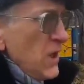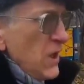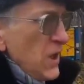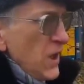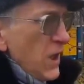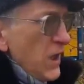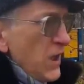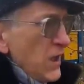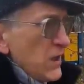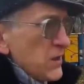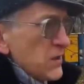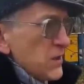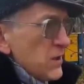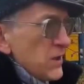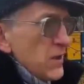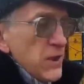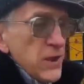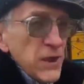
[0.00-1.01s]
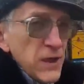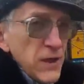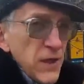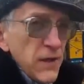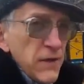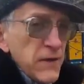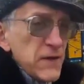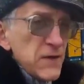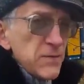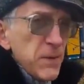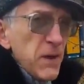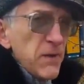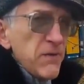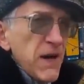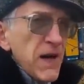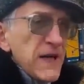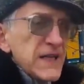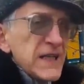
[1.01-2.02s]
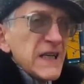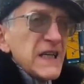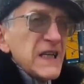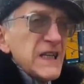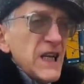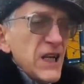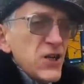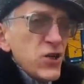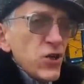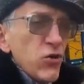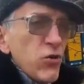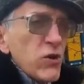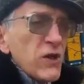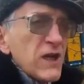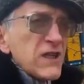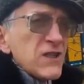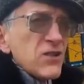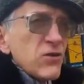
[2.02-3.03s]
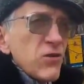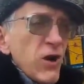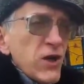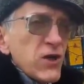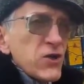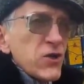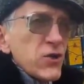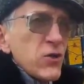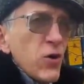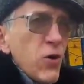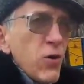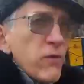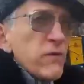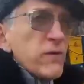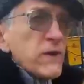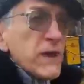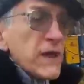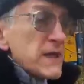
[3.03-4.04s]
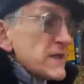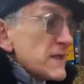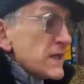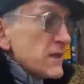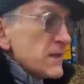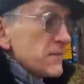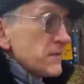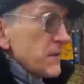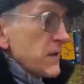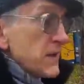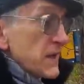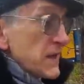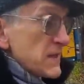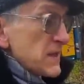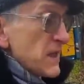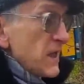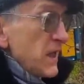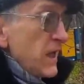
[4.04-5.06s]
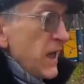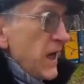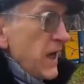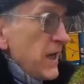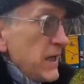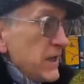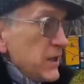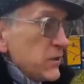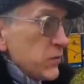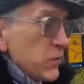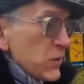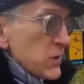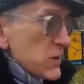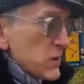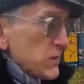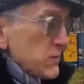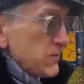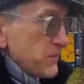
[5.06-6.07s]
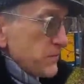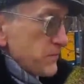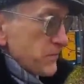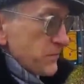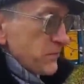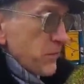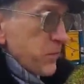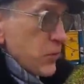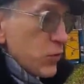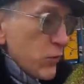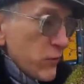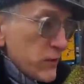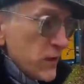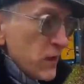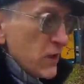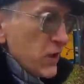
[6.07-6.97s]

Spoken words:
and this provide natural construction of nest. Yes, and it was proved